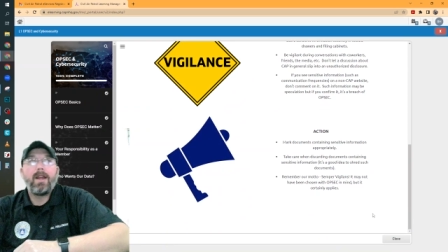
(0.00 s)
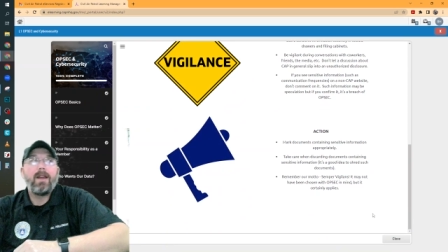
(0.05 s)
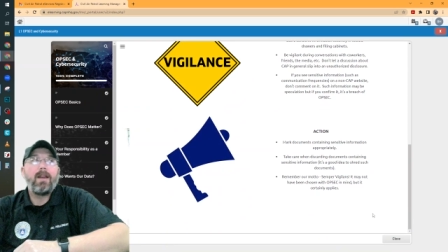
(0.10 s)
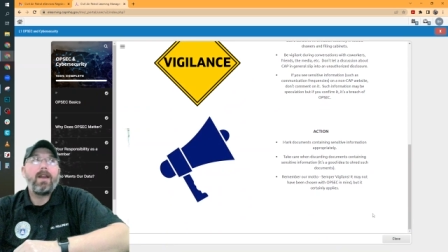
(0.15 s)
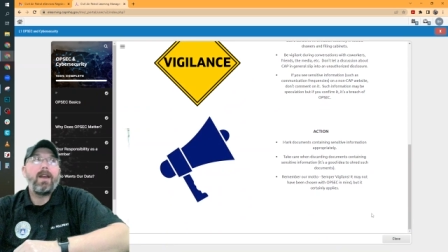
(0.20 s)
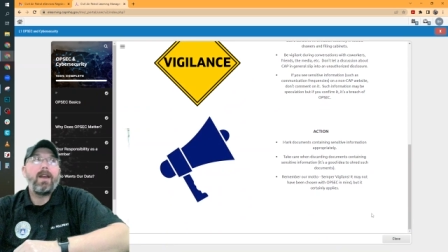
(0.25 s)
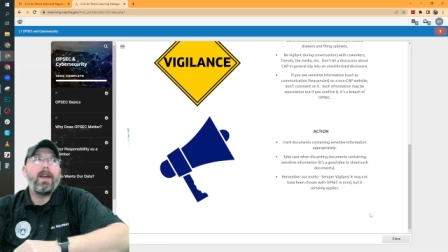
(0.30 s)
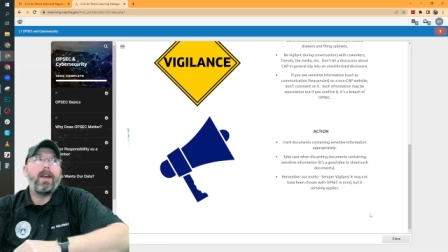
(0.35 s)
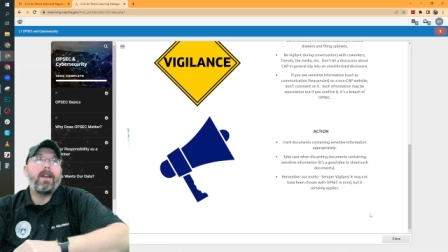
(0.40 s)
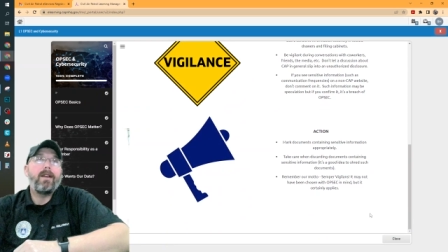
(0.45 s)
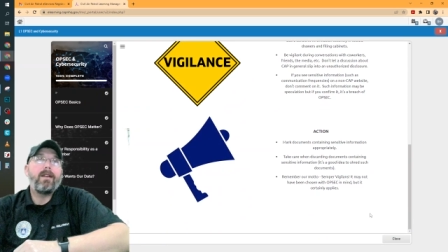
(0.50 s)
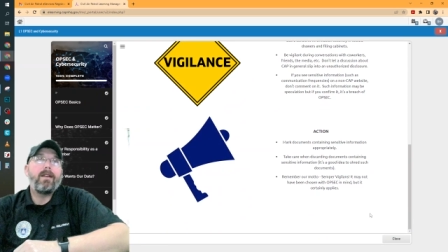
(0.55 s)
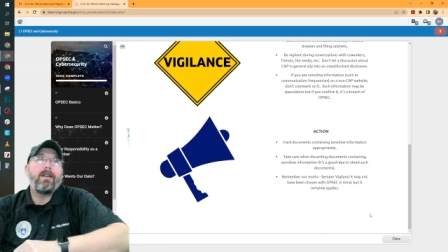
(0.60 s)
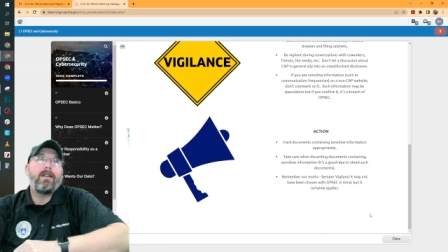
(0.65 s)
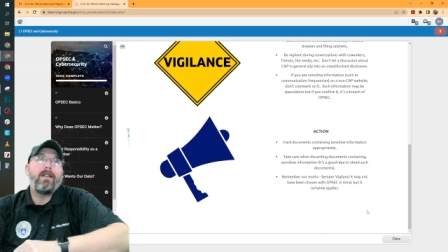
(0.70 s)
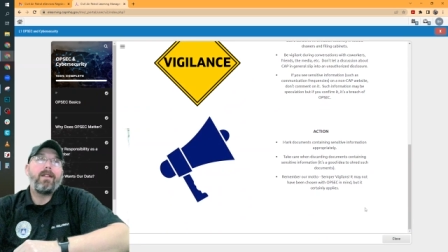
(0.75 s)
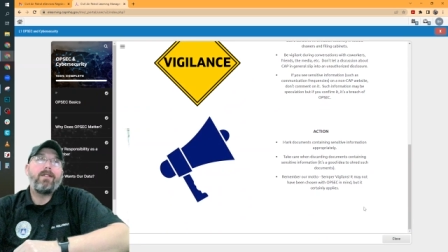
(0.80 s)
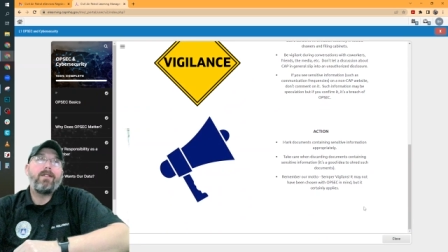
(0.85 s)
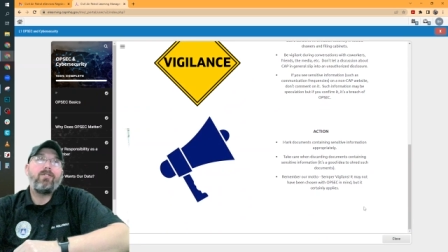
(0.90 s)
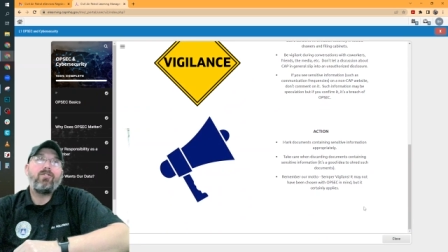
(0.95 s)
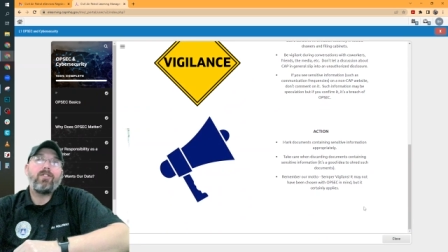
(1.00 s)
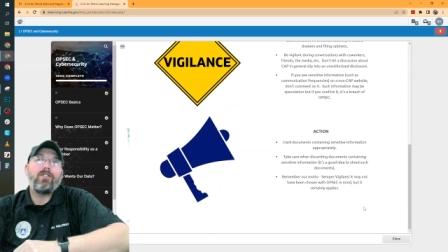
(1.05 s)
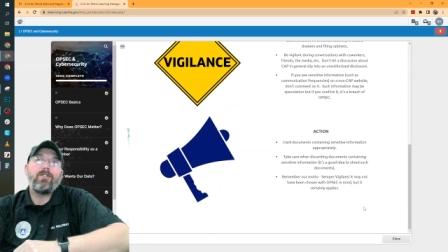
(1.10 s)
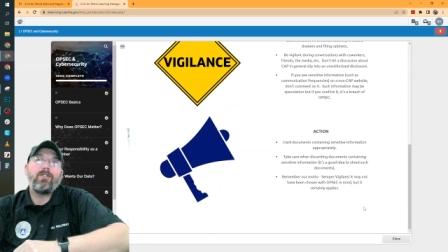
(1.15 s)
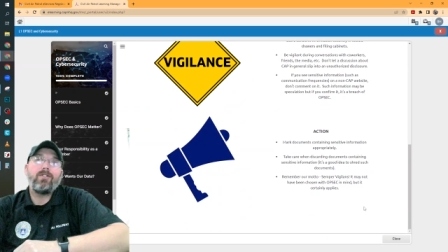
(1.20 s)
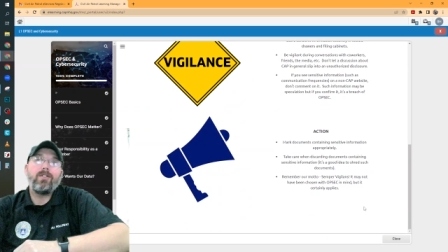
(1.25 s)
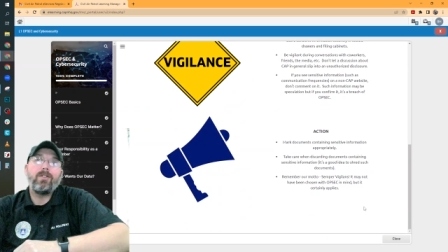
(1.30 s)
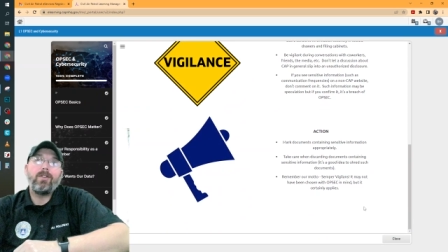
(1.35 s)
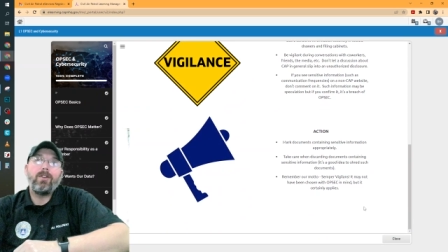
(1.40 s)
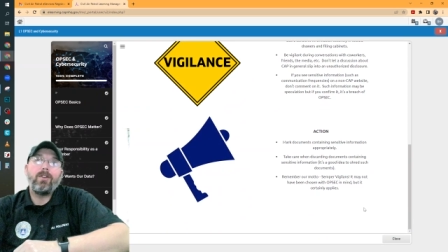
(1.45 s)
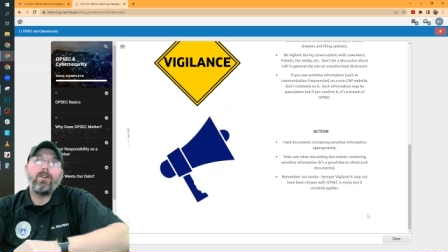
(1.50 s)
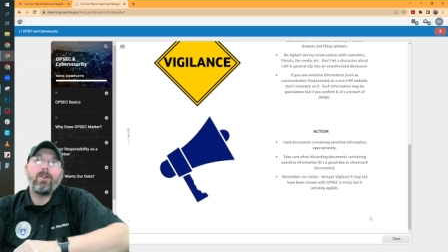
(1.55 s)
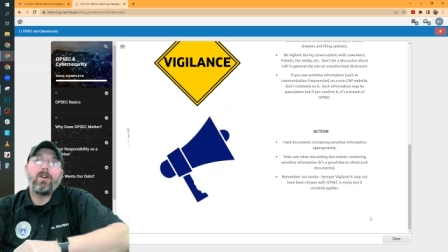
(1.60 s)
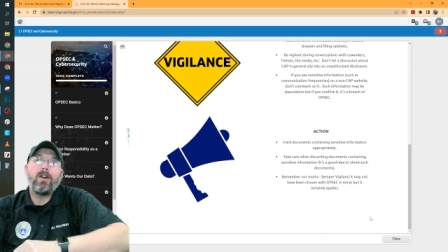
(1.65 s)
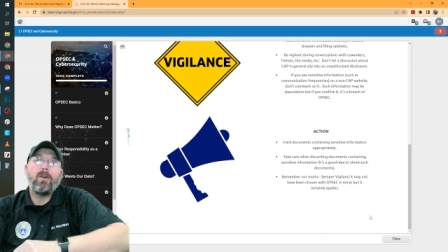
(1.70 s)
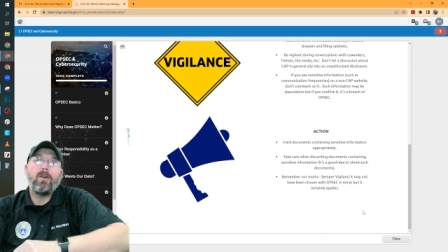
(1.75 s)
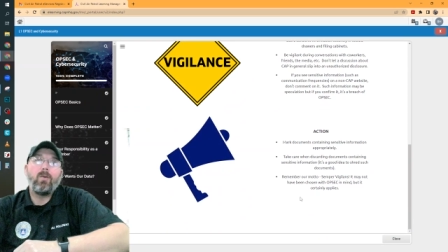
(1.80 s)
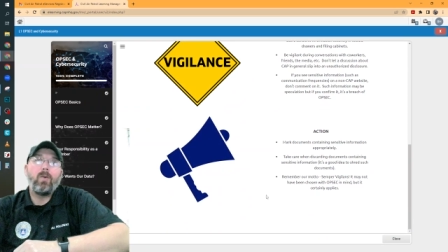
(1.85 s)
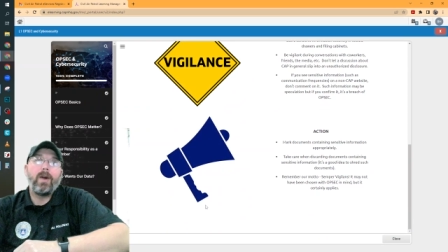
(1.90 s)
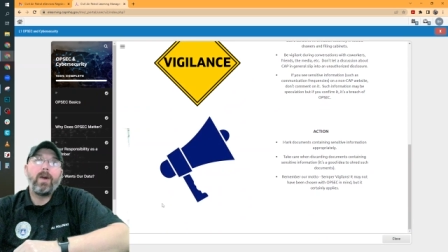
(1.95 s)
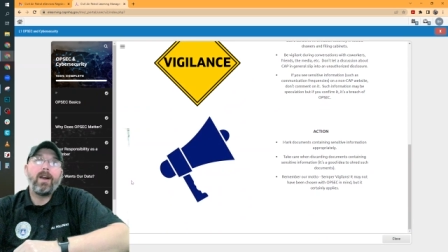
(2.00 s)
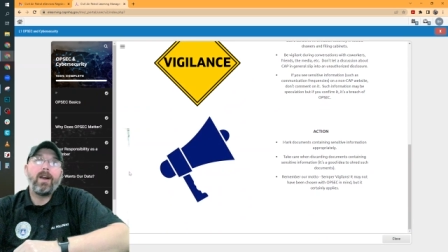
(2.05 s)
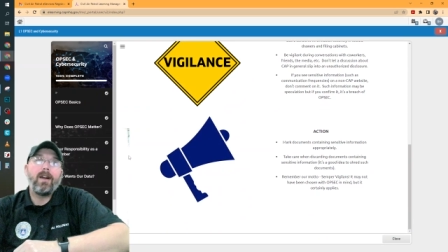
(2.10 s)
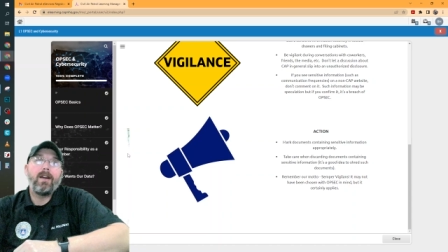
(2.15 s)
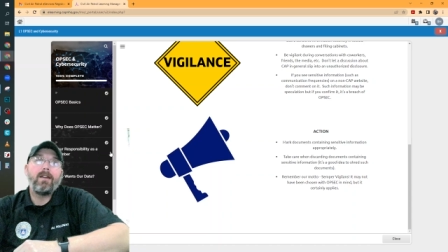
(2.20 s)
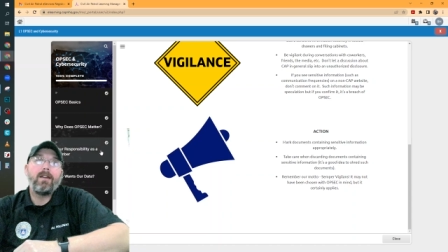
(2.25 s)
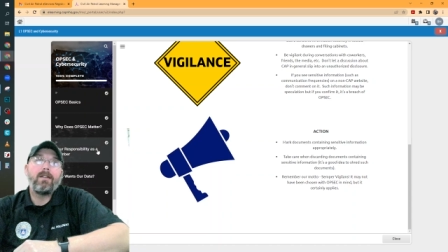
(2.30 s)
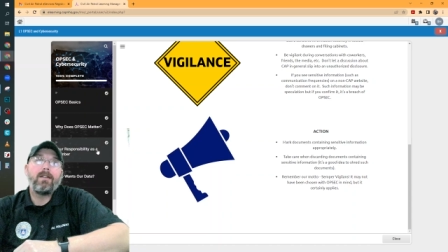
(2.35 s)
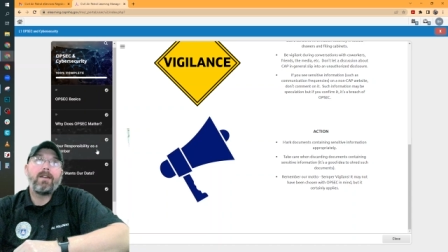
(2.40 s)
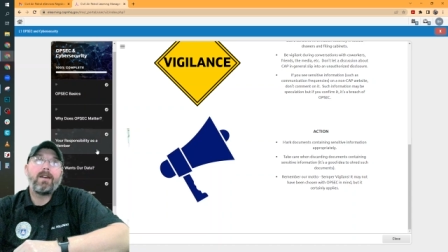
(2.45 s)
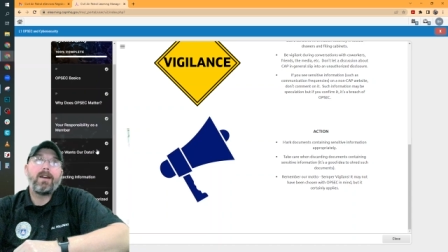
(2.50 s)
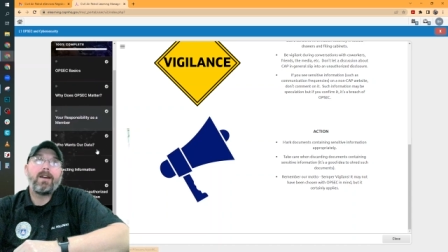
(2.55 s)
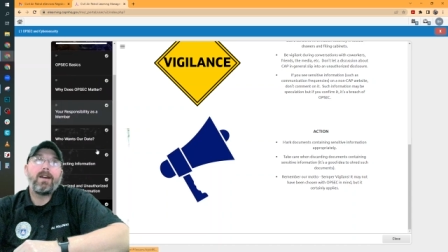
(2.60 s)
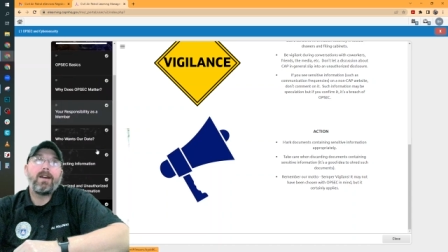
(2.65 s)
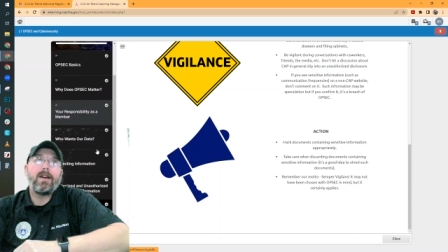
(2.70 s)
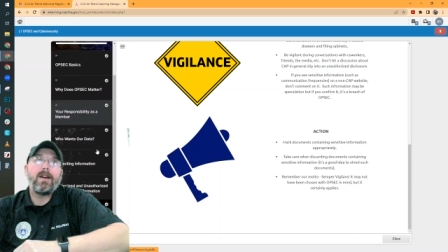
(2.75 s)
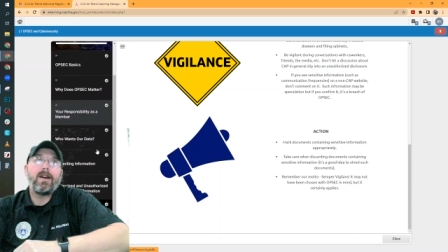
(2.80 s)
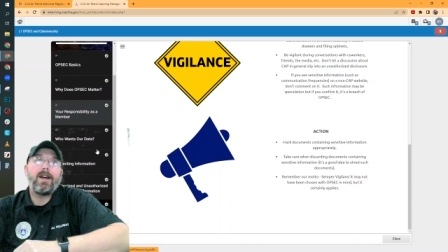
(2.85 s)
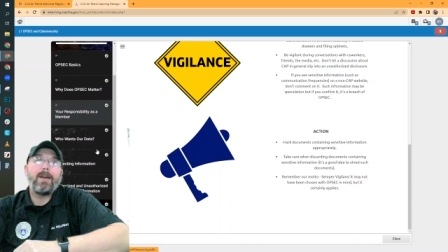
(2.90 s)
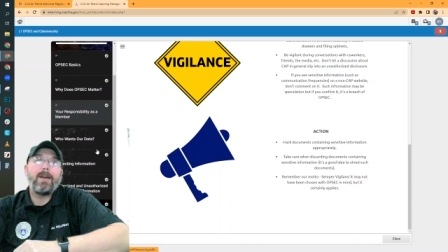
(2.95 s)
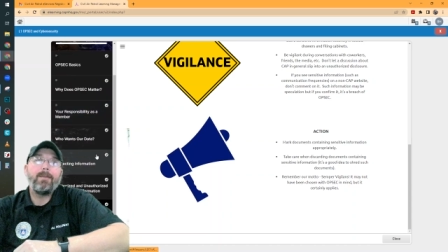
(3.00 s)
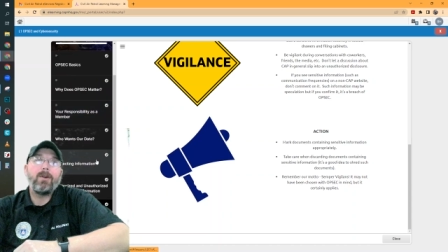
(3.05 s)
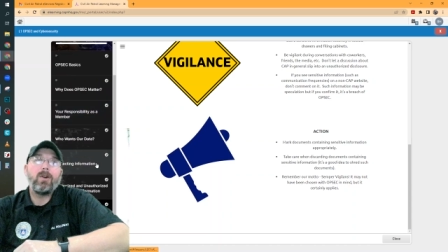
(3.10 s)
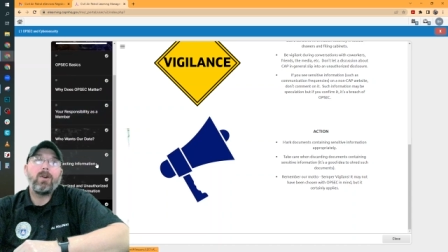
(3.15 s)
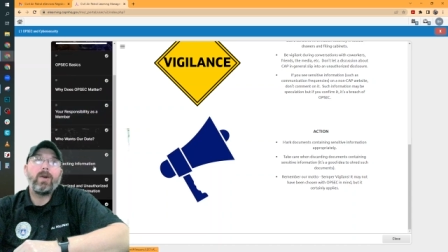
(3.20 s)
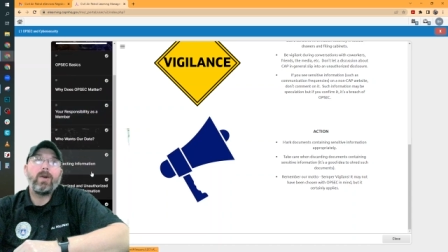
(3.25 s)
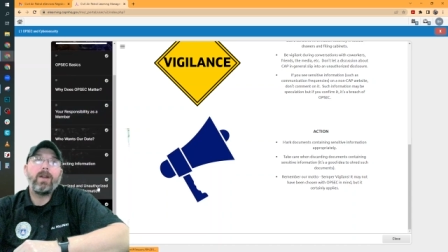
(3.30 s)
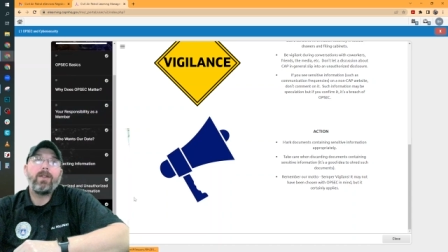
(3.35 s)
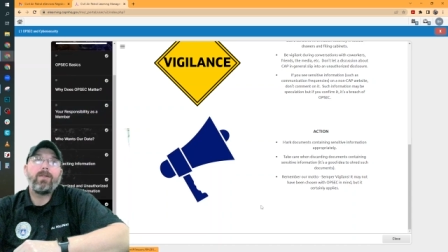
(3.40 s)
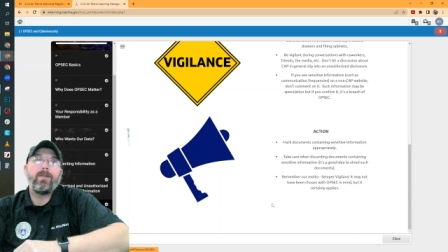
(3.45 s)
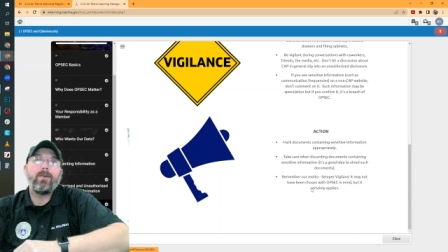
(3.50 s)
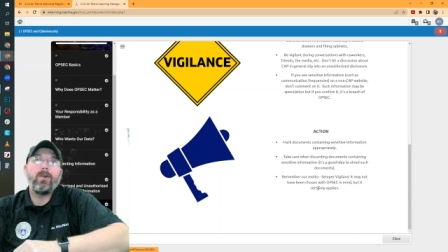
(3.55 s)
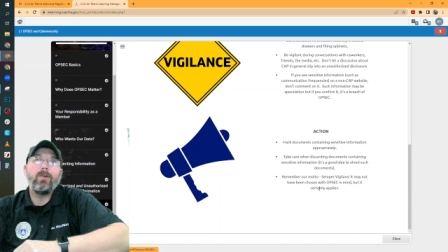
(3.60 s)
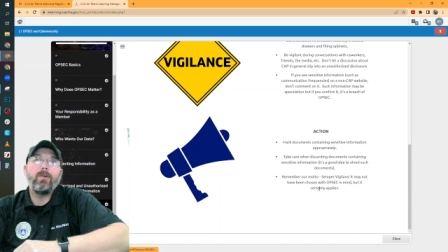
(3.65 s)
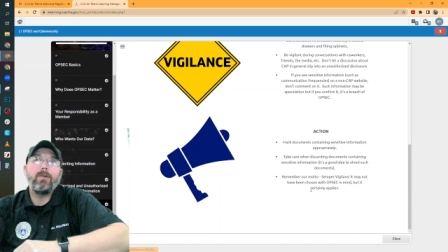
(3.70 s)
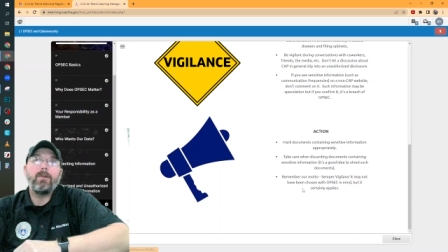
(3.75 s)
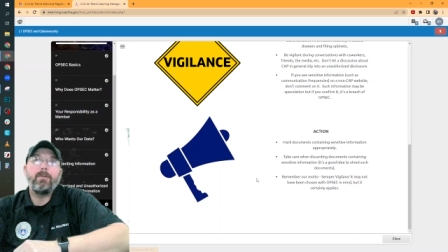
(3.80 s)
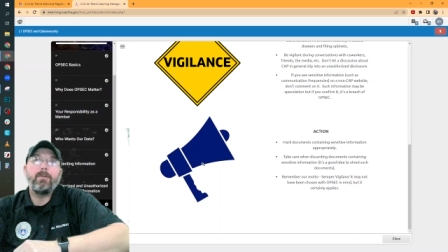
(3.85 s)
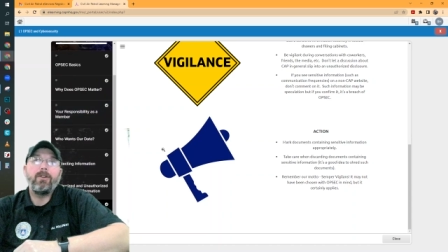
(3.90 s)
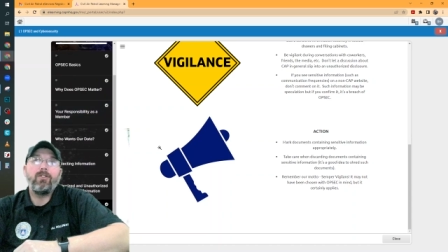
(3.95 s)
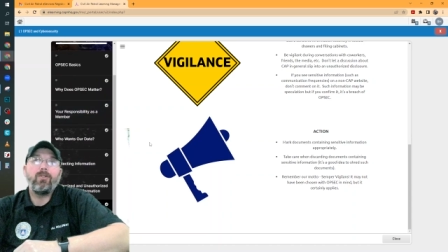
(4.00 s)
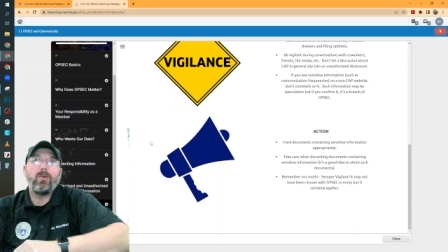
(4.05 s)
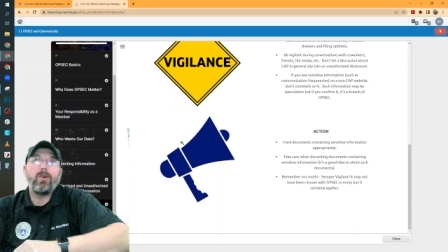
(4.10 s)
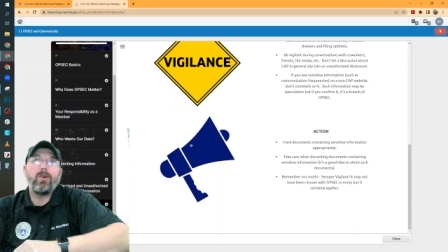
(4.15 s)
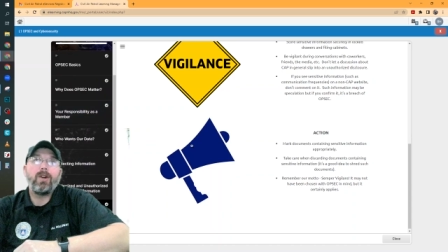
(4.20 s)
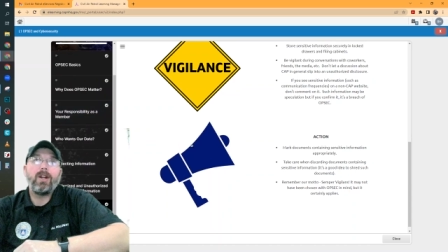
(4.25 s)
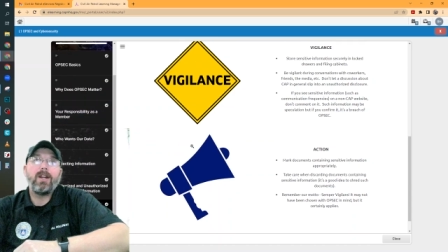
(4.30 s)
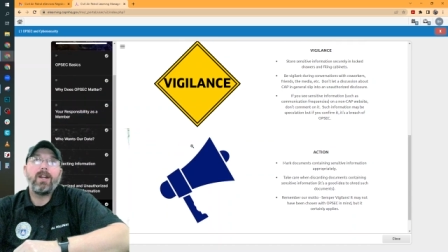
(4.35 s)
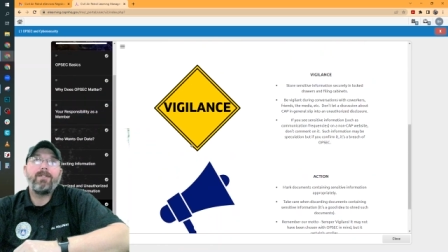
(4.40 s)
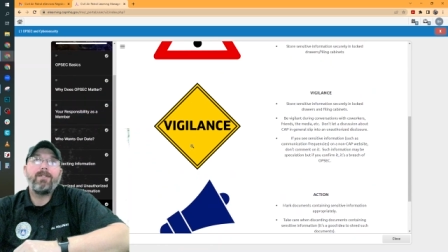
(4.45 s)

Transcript: And just so you're aware, I'm going through the majority of